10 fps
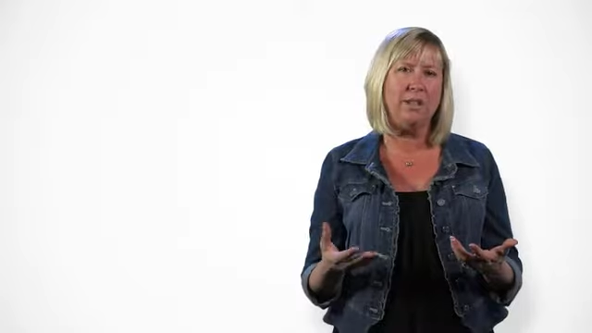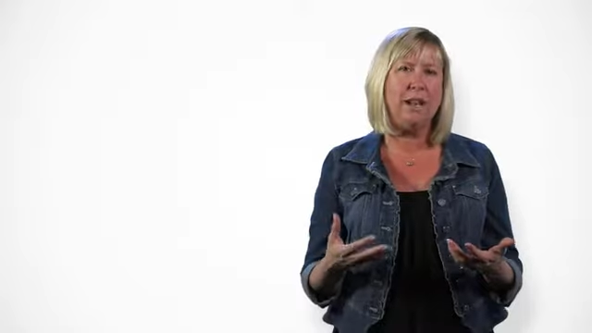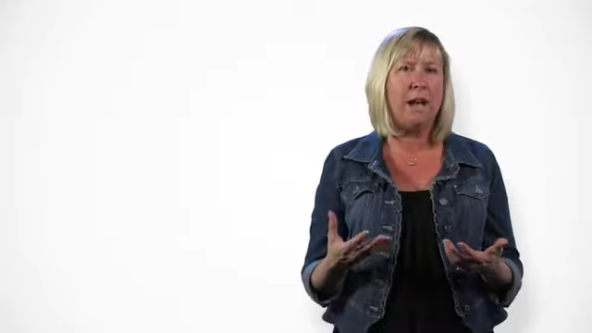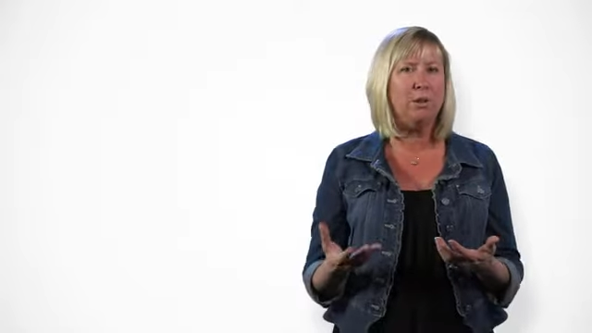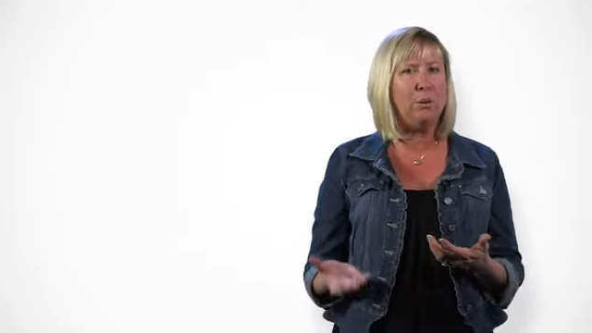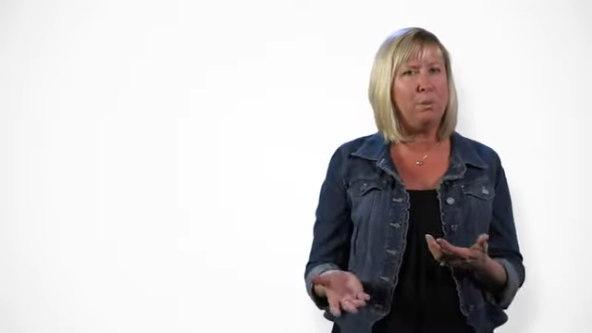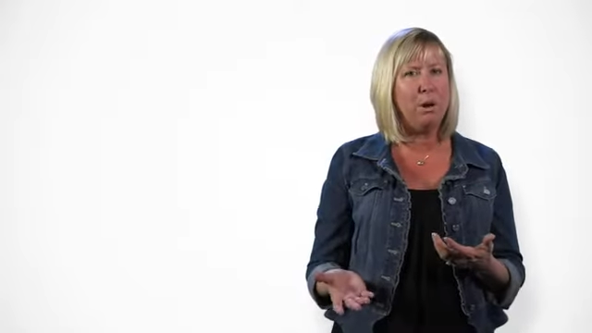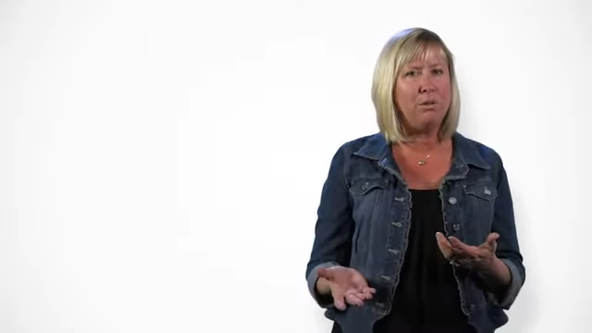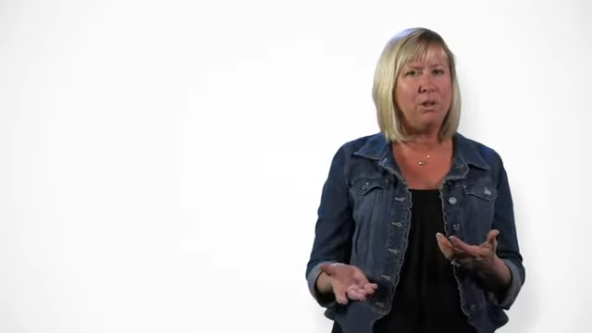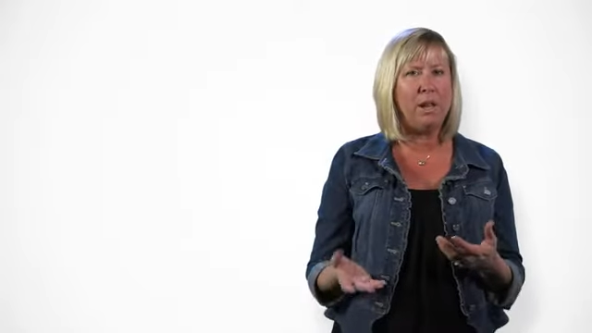and how to
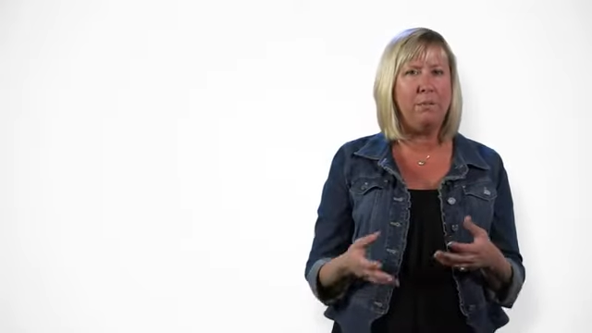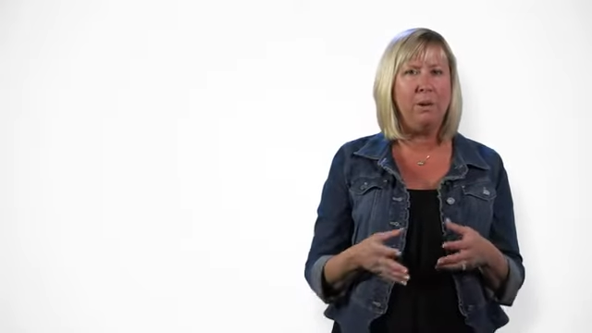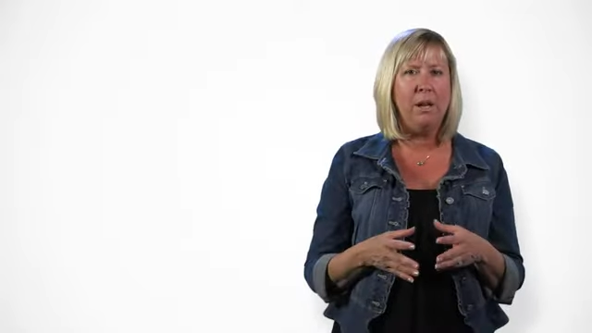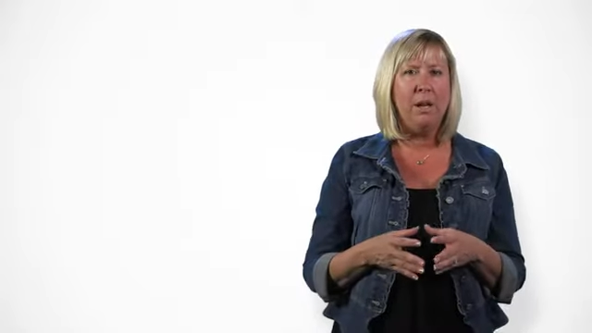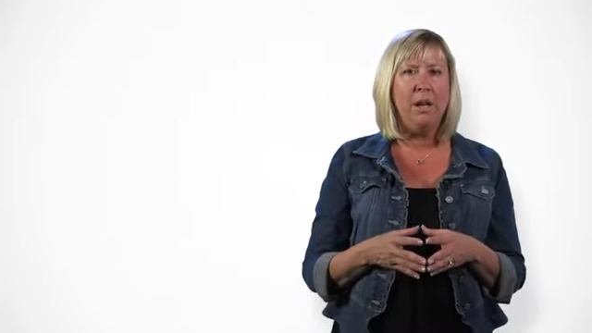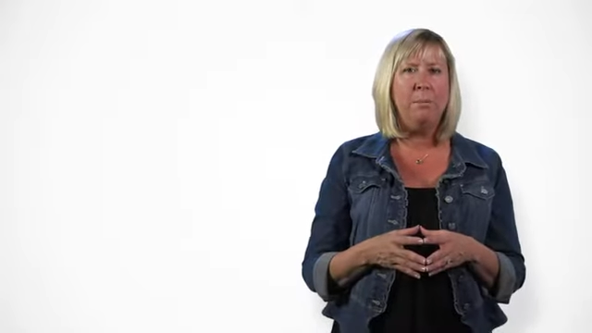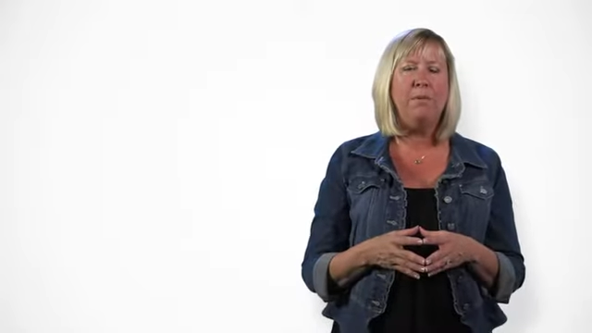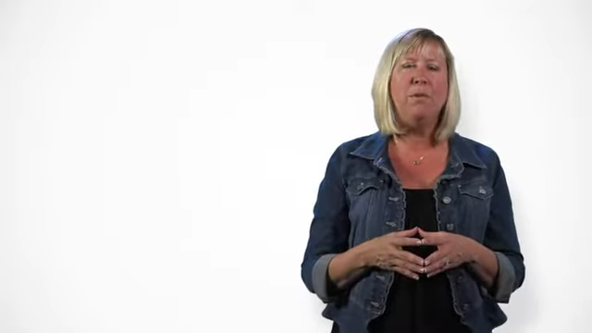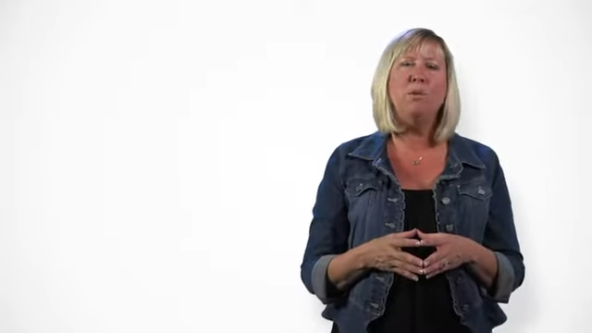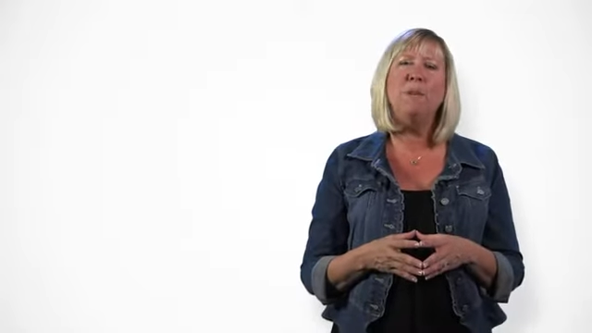approach them
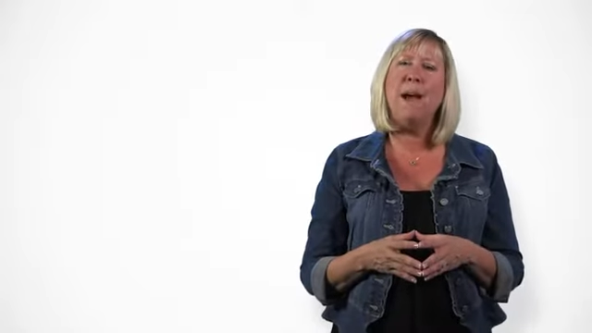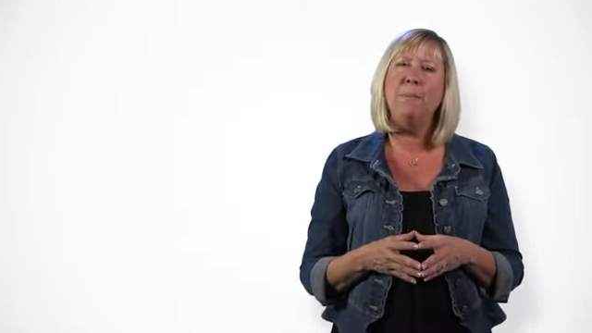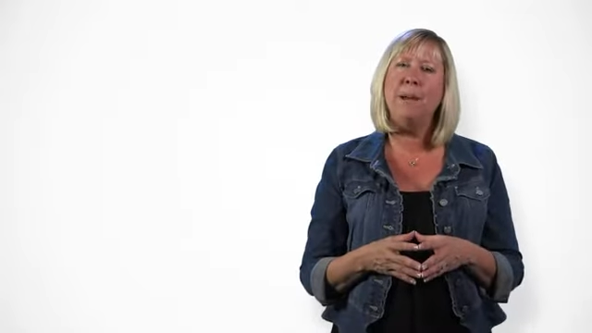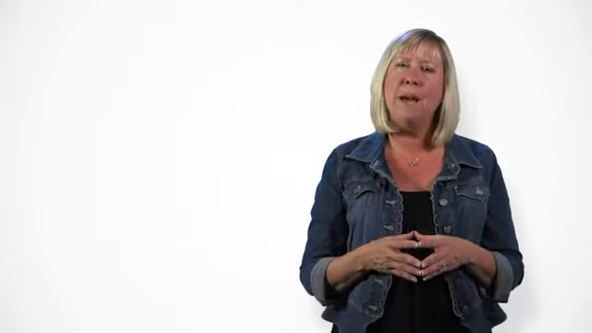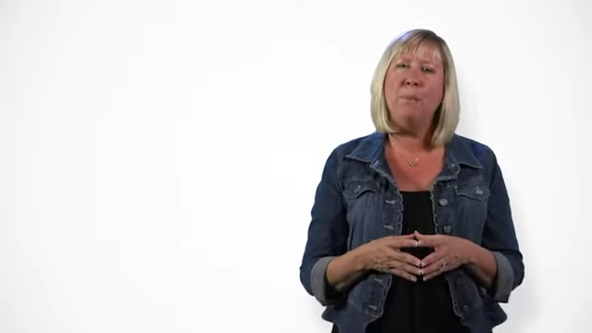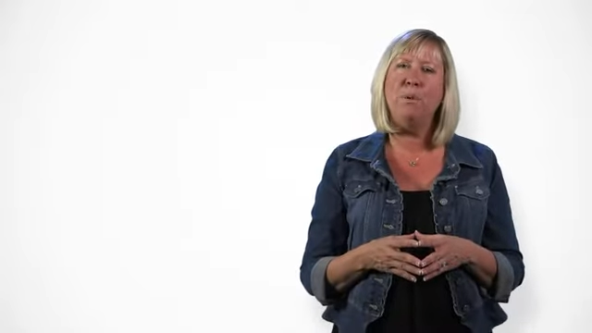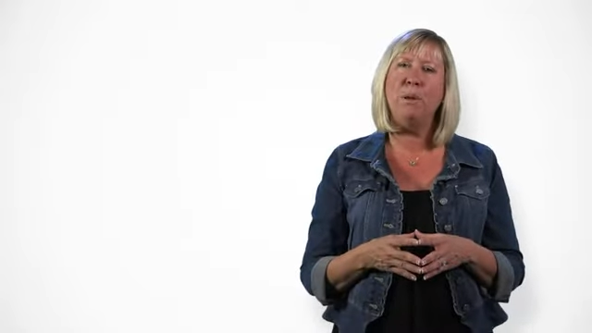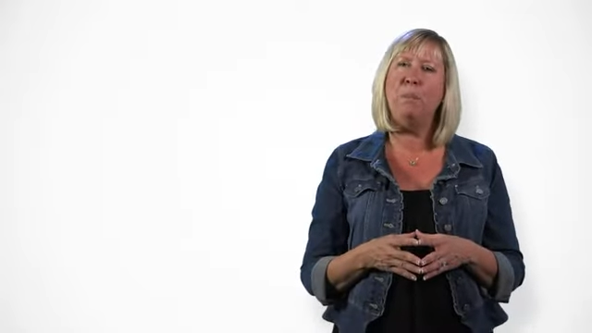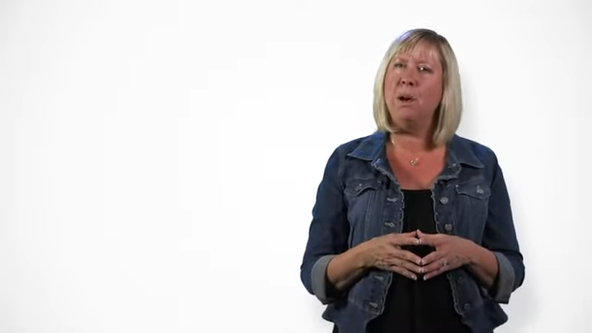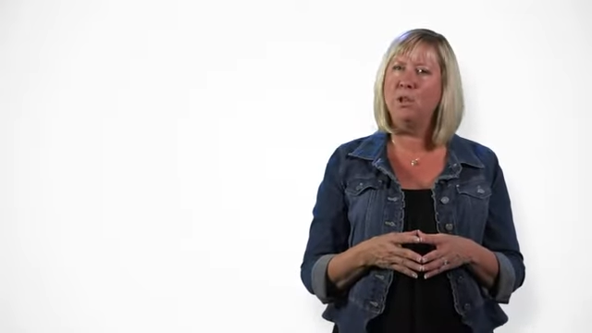before wrapping up with
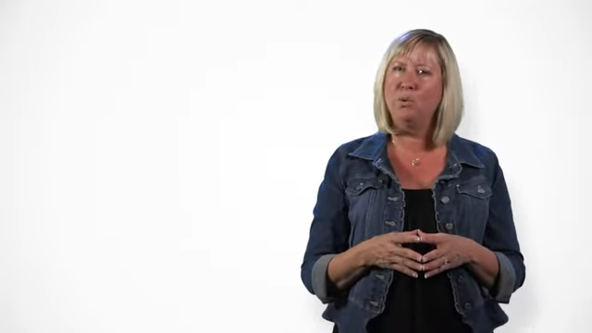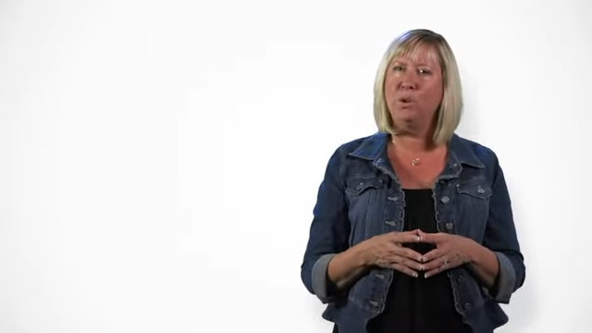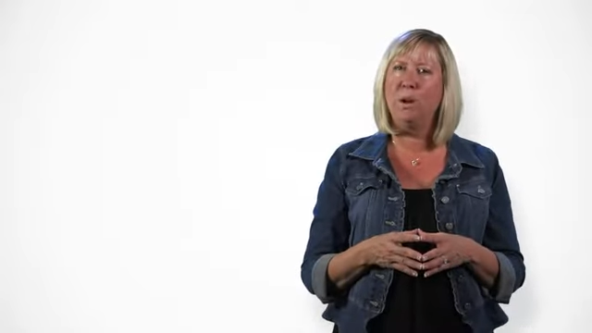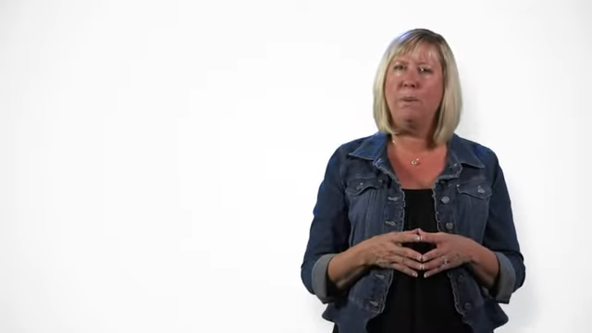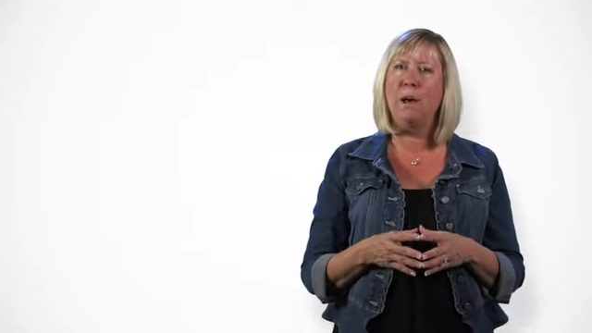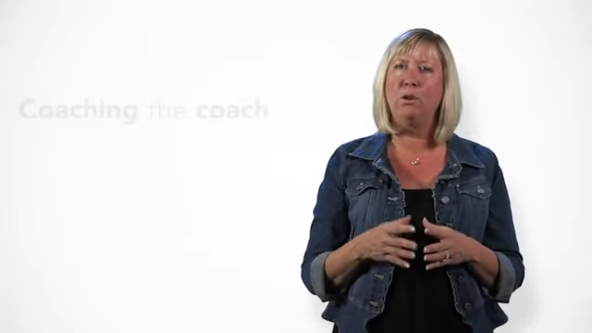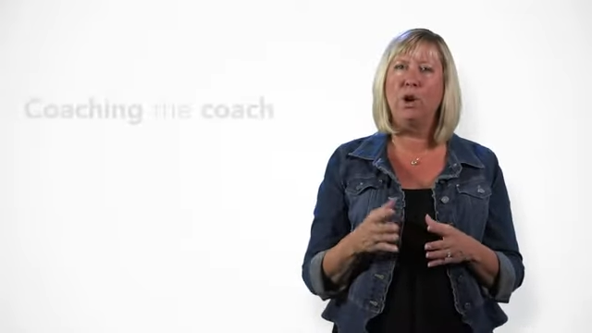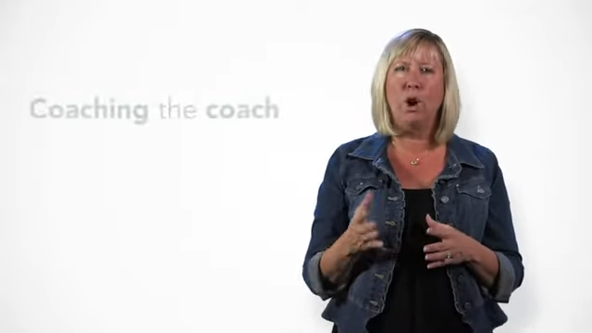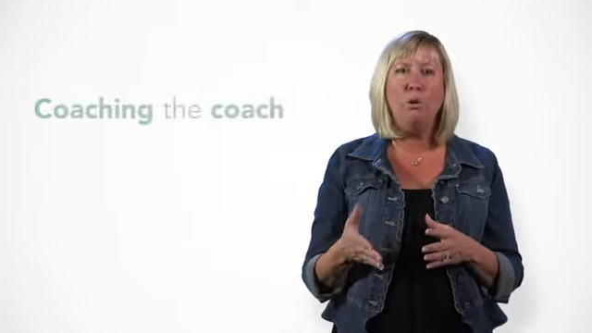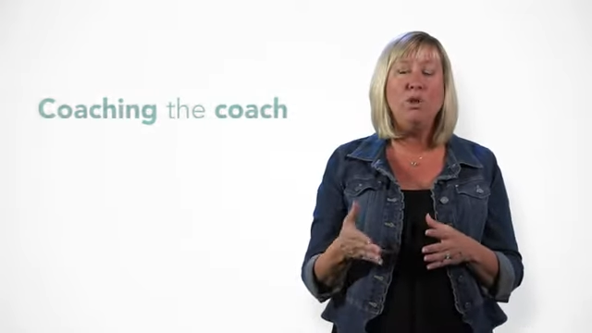a module about
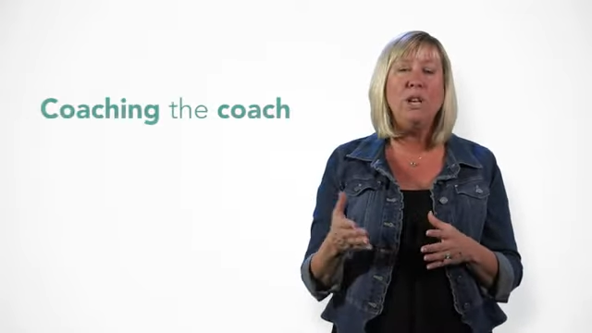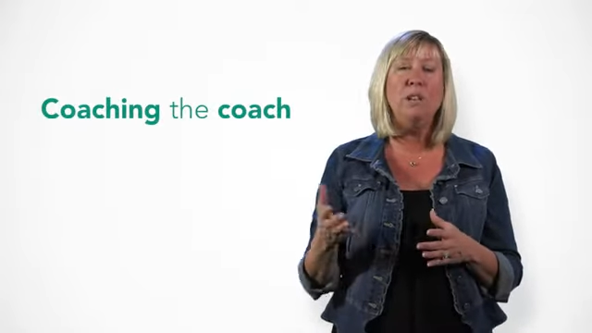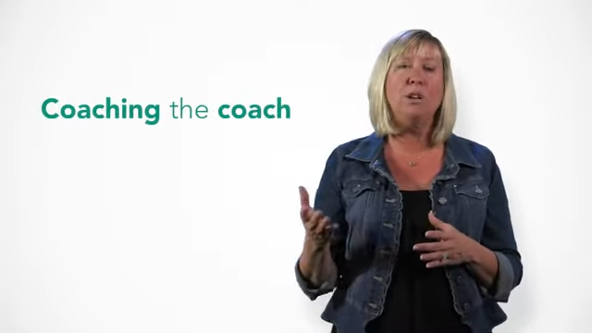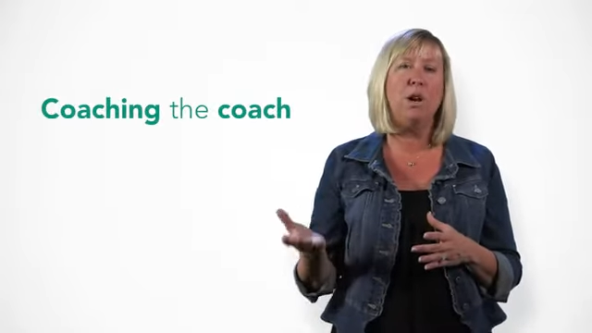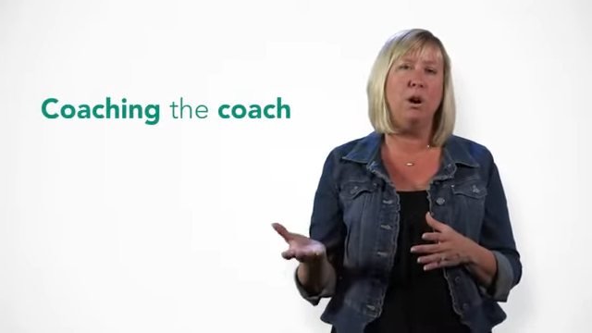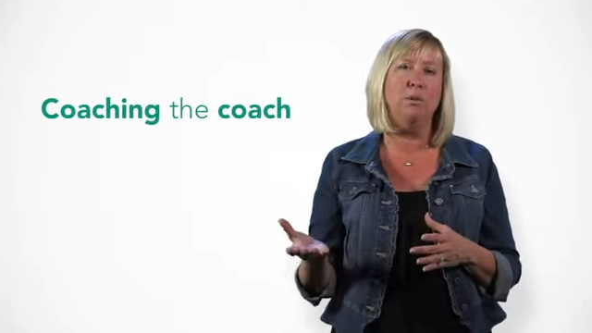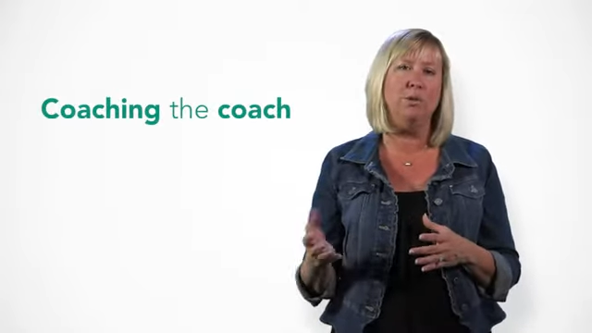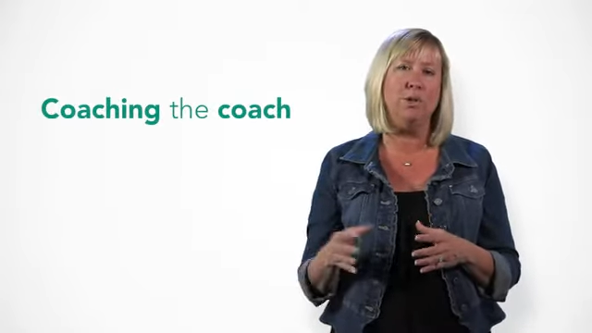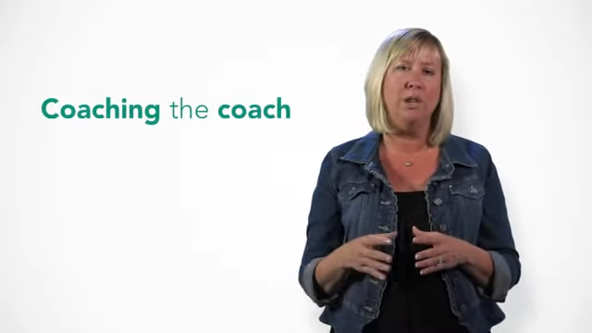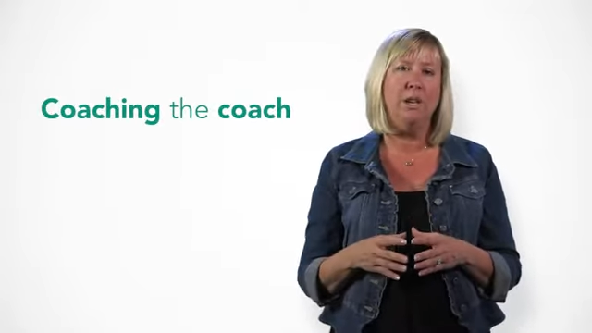coaching the
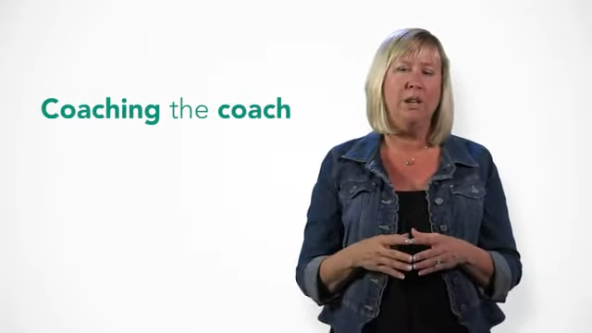coach.